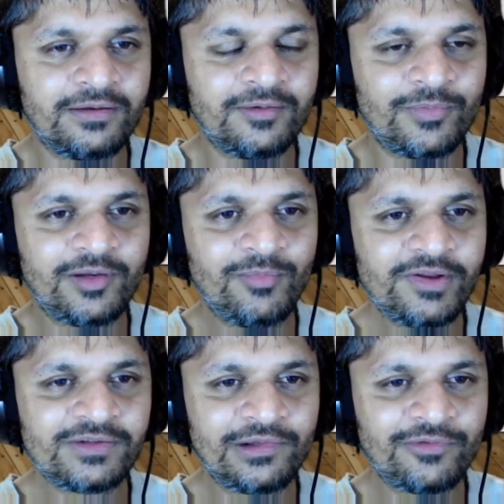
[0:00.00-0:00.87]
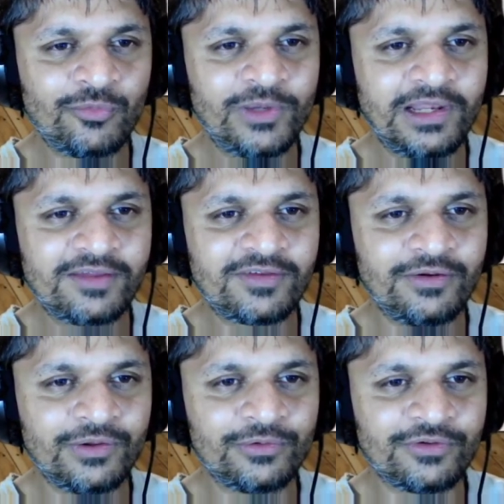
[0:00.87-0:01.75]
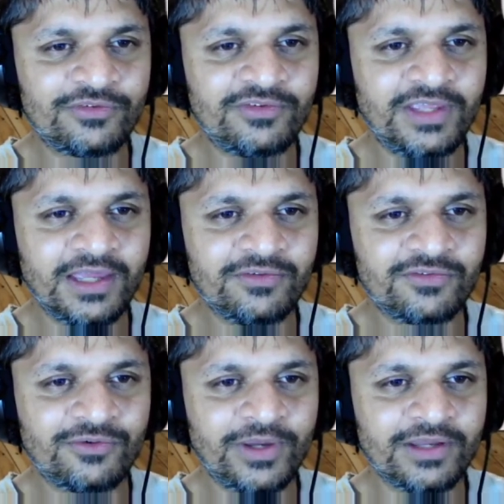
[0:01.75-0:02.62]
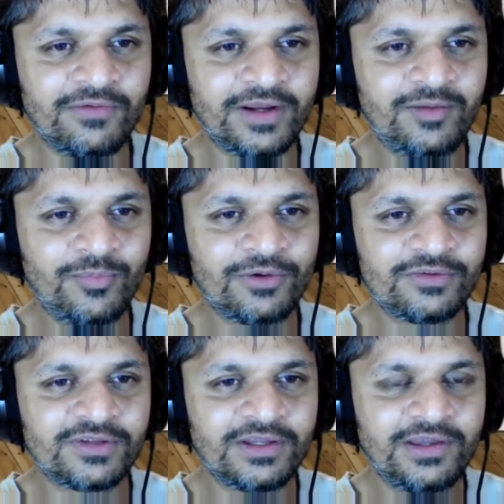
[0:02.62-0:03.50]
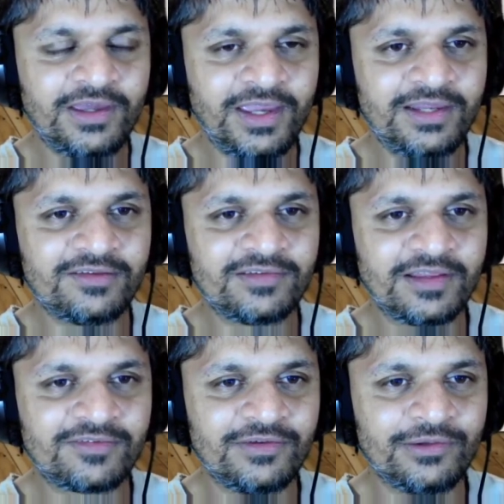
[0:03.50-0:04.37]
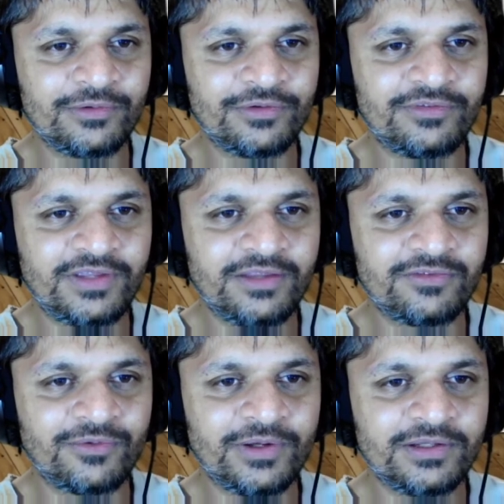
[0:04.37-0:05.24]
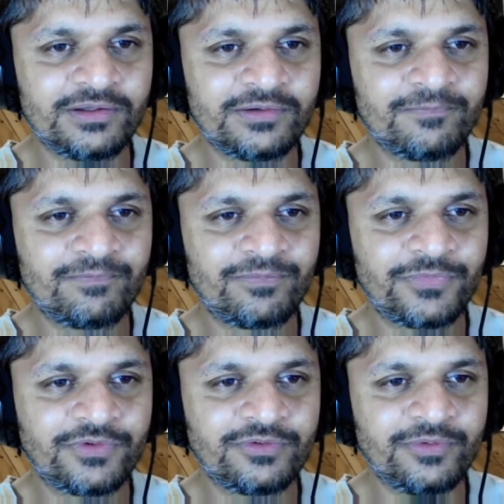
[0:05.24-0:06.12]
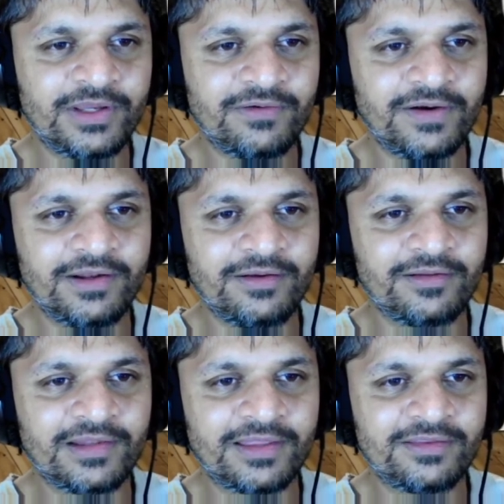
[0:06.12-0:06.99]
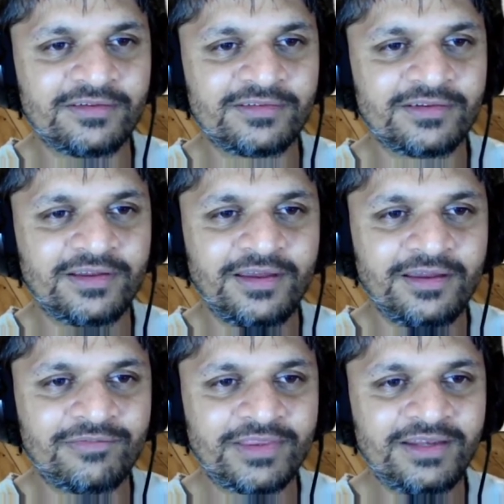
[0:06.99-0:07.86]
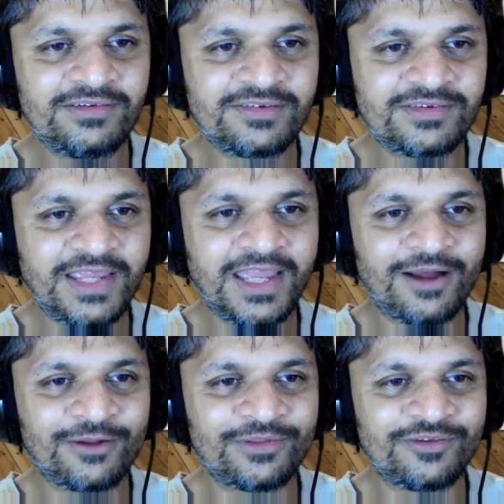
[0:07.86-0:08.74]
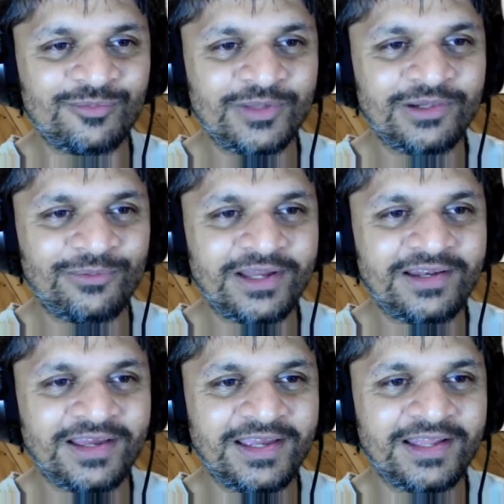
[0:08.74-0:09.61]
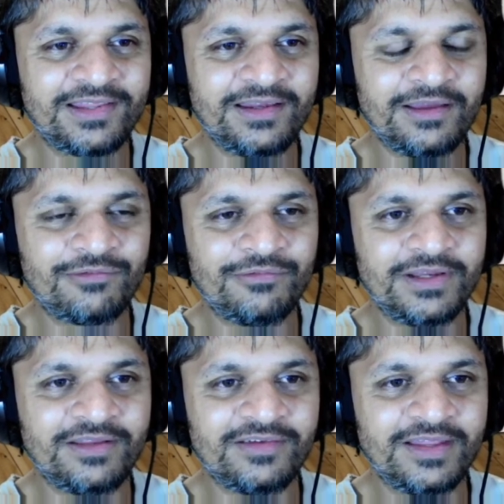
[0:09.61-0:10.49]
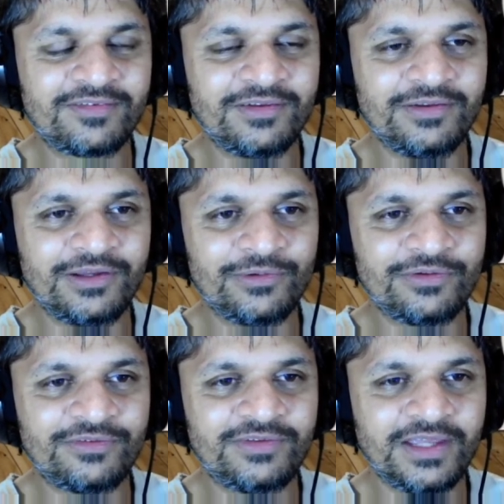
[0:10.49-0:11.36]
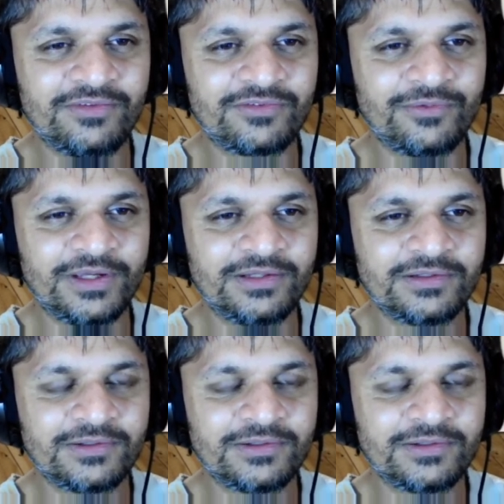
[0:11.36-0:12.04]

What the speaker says: But it must also be less than or equal to Cn squared, right? Because n is less than or equal to Cn squared. So we can write it out like this. If I then just take out this middle one, I get that f of n is less than or equal to Cn squared